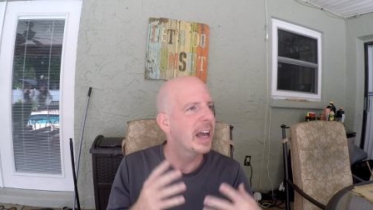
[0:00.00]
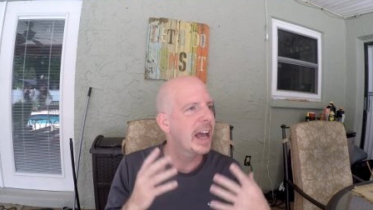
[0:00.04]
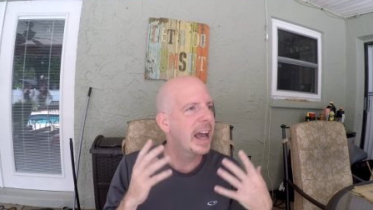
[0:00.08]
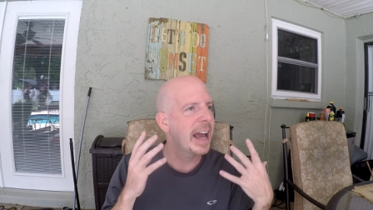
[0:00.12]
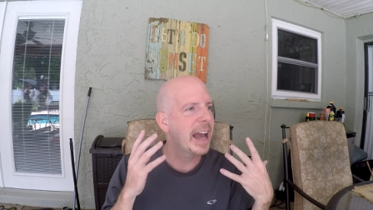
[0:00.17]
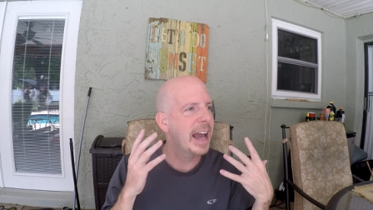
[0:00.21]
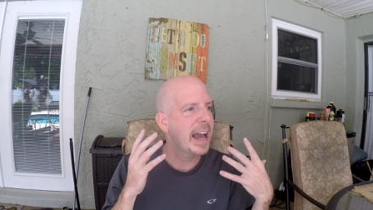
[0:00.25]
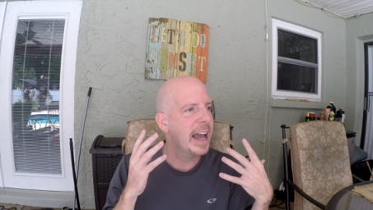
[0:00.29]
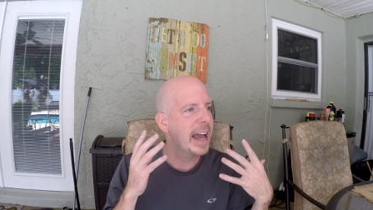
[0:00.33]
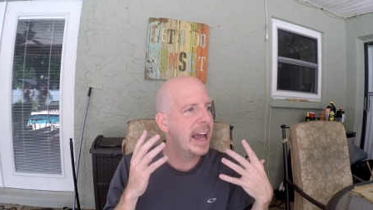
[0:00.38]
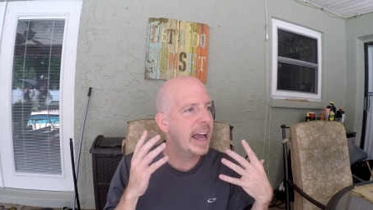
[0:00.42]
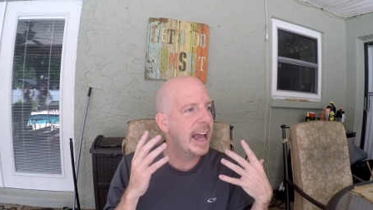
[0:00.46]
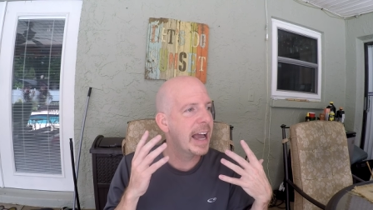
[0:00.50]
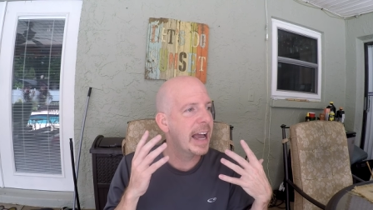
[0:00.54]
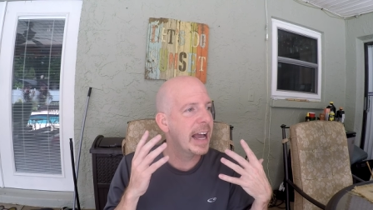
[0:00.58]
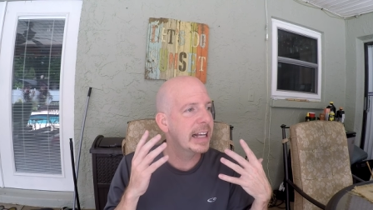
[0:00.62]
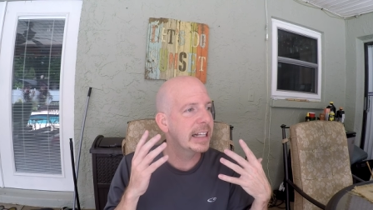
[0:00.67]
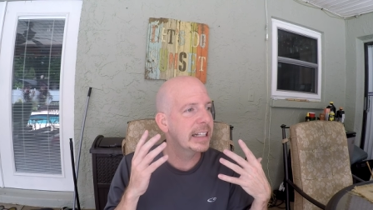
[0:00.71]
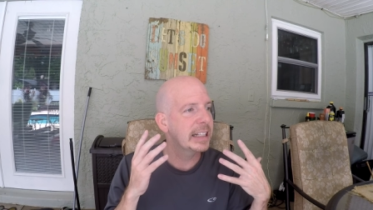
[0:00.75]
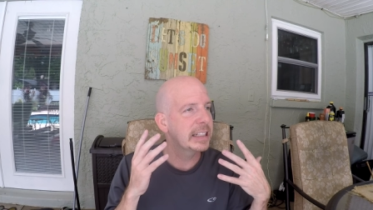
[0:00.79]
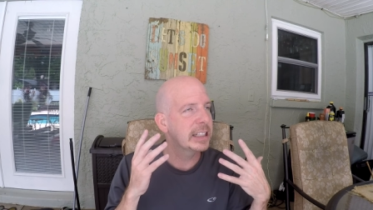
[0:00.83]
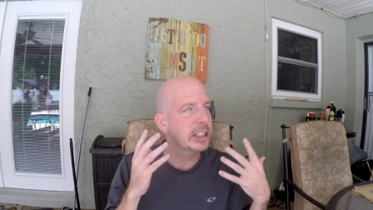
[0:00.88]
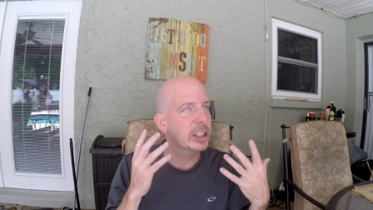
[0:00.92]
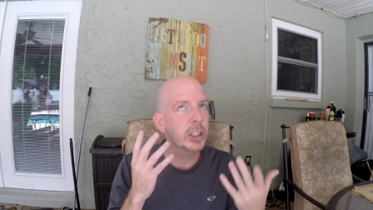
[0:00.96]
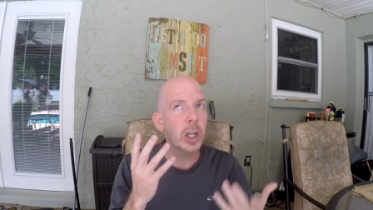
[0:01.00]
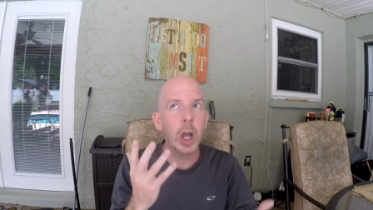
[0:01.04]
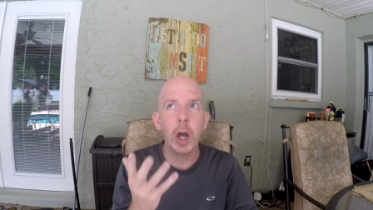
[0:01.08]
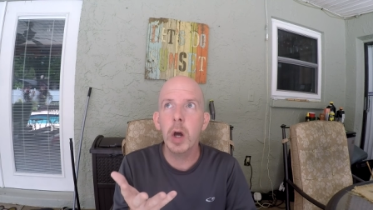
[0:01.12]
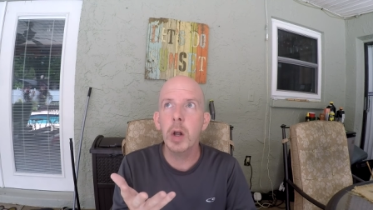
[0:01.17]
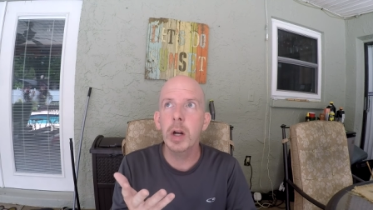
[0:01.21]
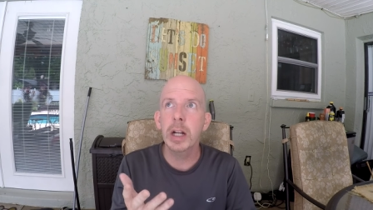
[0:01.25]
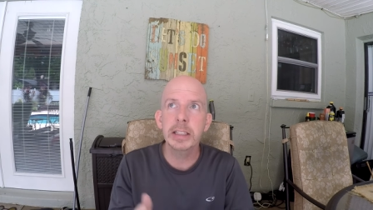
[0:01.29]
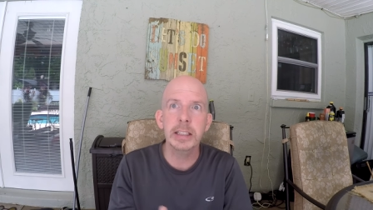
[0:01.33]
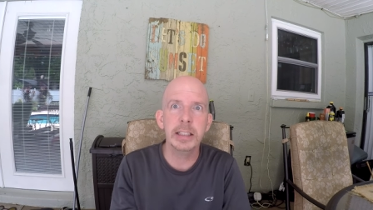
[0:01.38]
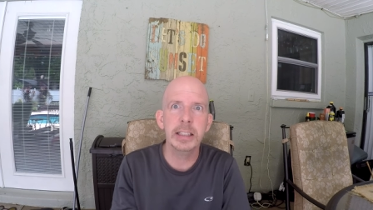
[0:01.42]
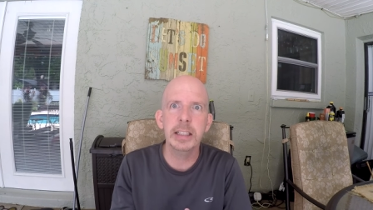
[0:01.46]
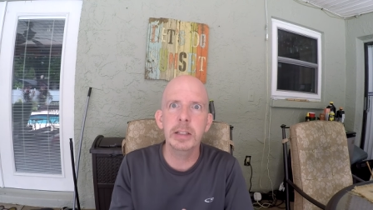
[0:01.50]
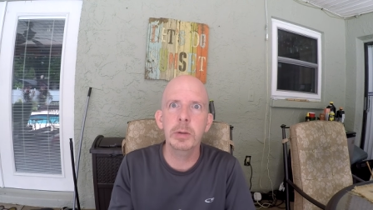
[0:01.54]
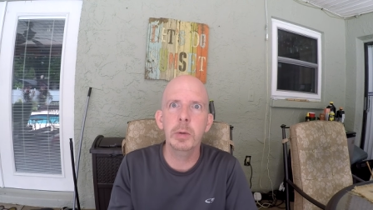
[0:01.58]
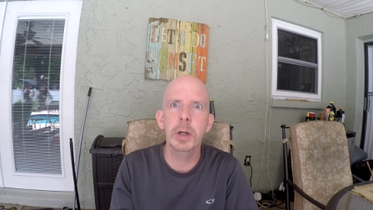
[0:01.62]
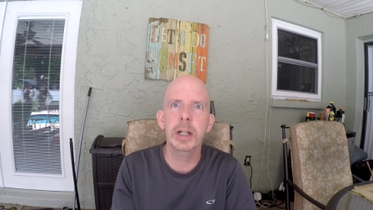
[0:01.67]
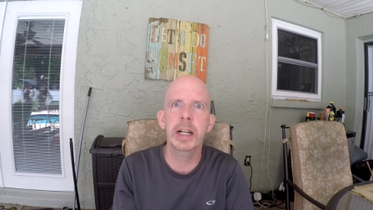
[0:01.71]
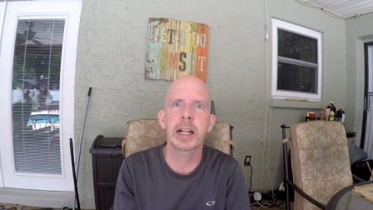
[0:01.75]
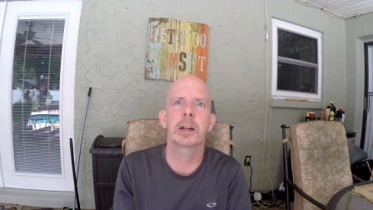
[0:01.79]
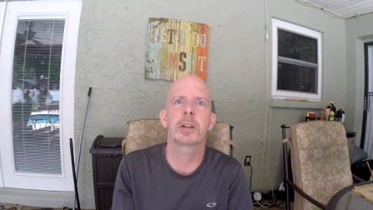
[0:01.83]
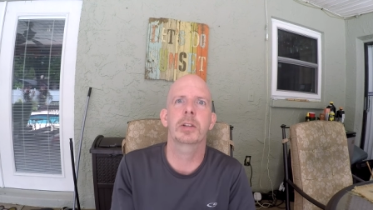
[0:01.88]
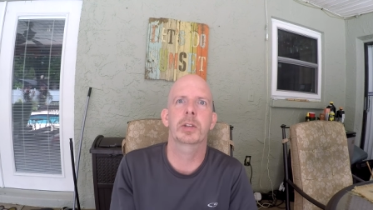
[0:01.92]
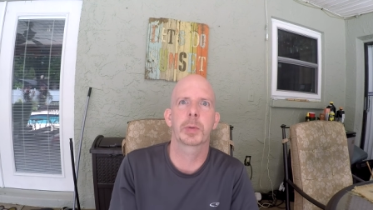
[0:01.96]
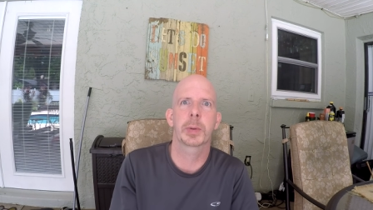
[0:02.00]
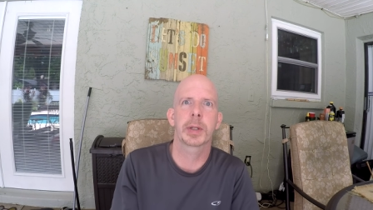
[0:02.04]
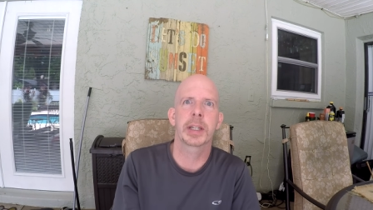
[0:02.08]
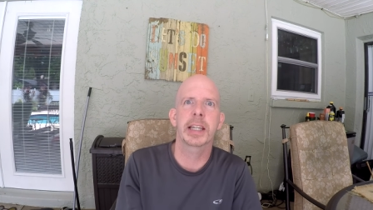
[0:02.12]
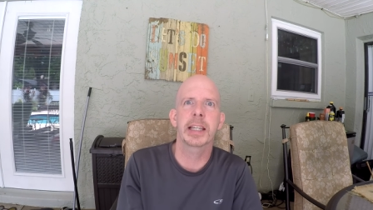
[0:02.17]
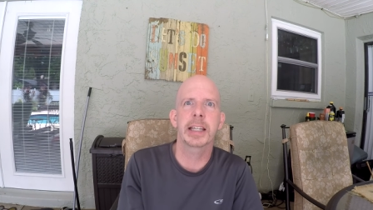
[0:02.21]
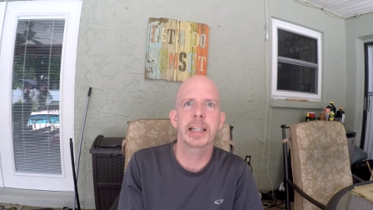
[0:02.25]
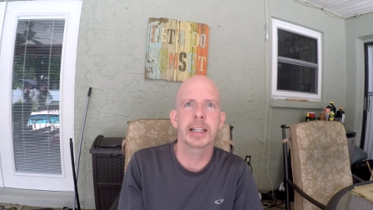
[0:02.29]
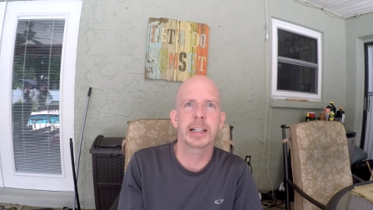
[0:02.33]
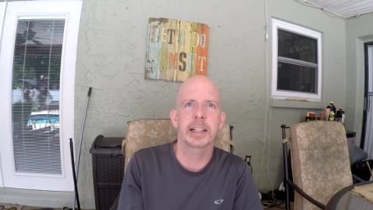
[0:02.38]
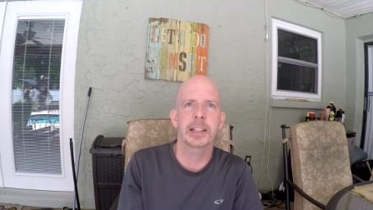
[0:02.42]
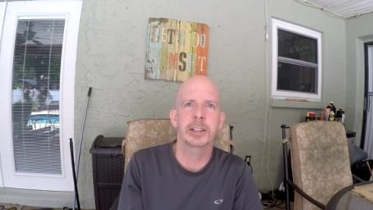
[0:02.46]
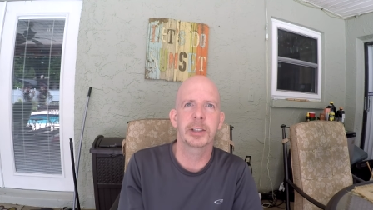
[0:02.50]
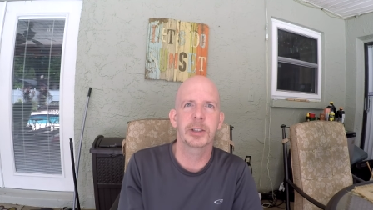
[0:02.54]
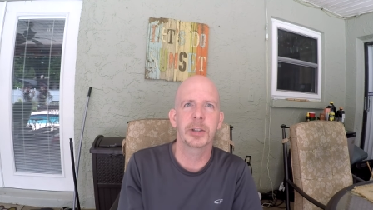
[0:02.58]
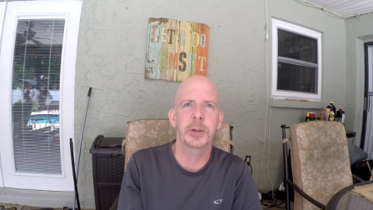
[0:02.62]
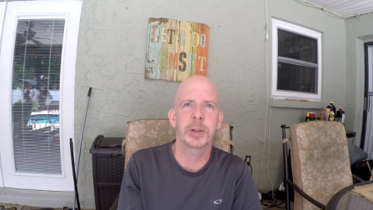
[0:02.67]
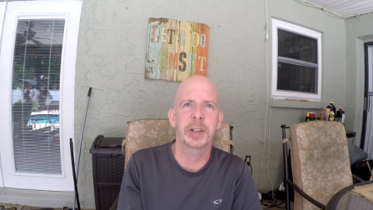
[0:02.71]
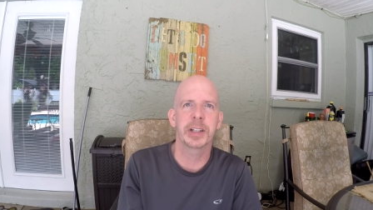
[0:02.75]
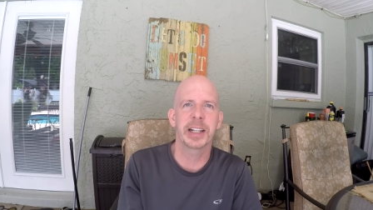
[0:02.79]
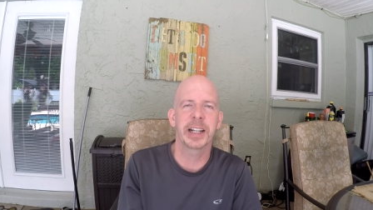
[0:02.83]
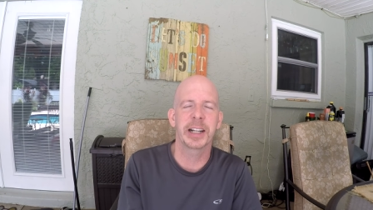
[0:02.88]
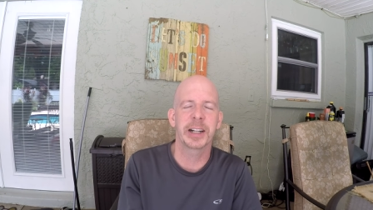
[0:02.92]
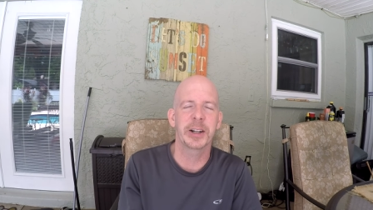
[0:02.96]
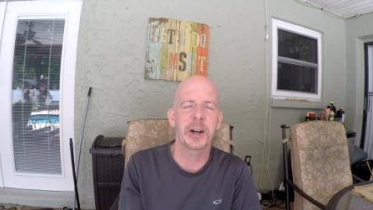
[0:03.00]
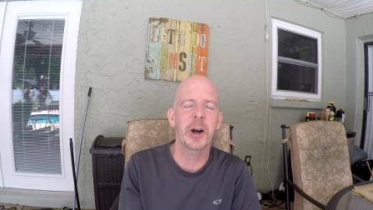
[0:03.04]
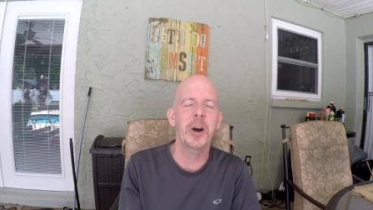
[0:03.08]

And so let's see what else we can get into today.